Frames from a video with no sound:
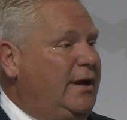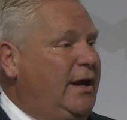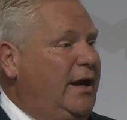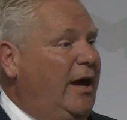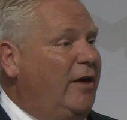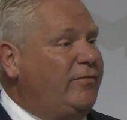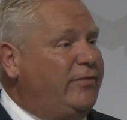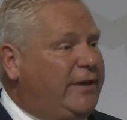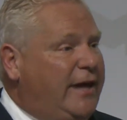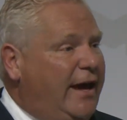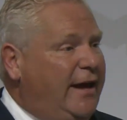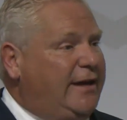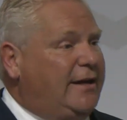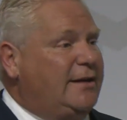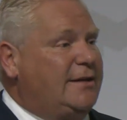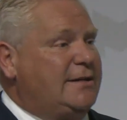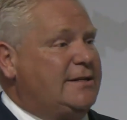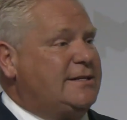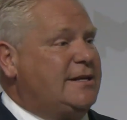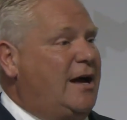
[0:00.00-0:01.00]
have taken
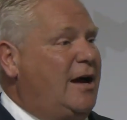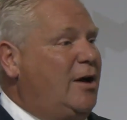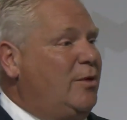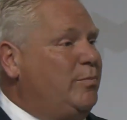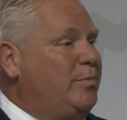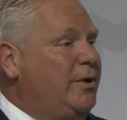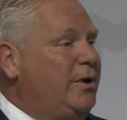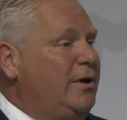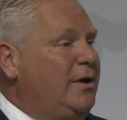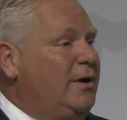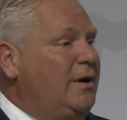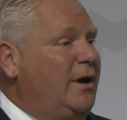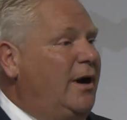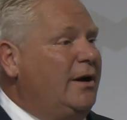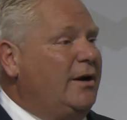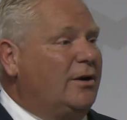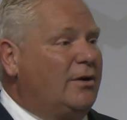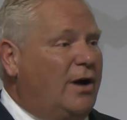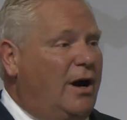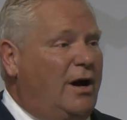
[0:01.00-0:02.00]
us up
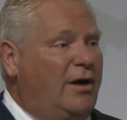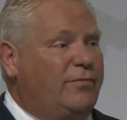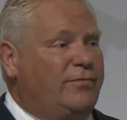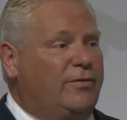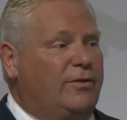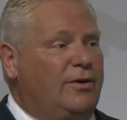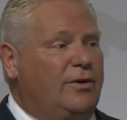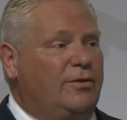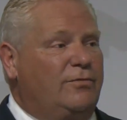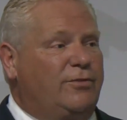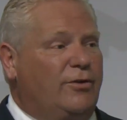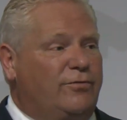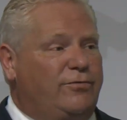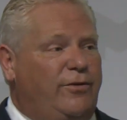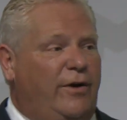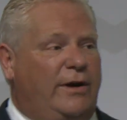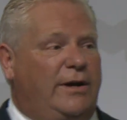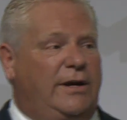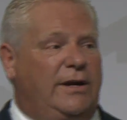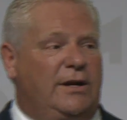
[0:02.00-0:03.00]
on our offer for
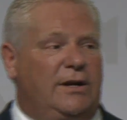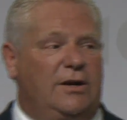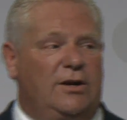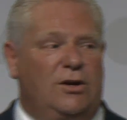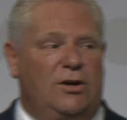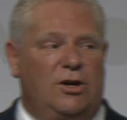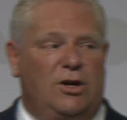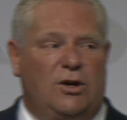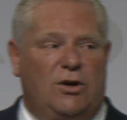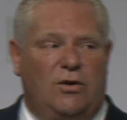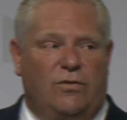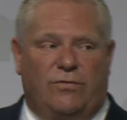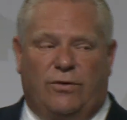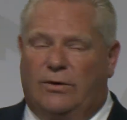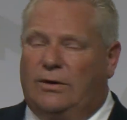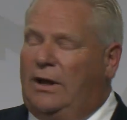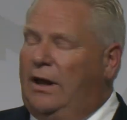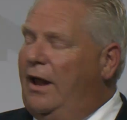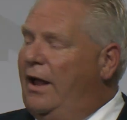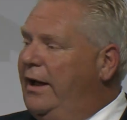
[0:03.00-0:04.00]
funding for
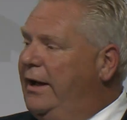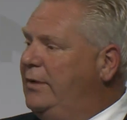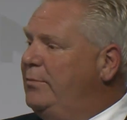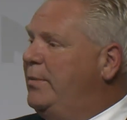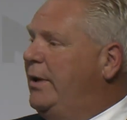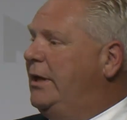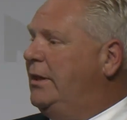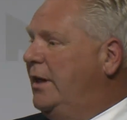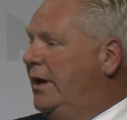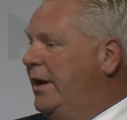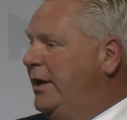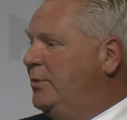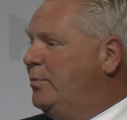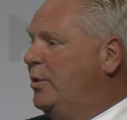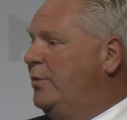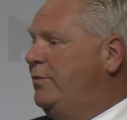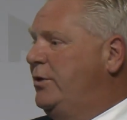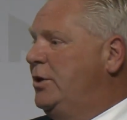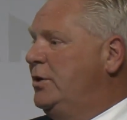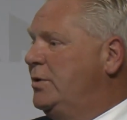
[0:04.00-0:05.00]
line-by-line
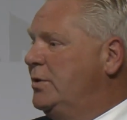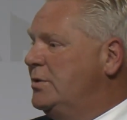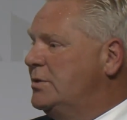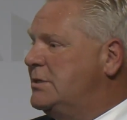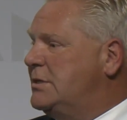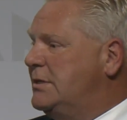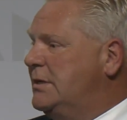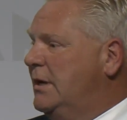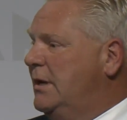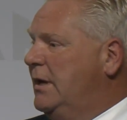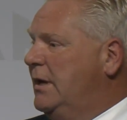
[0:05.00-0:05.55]
reviews.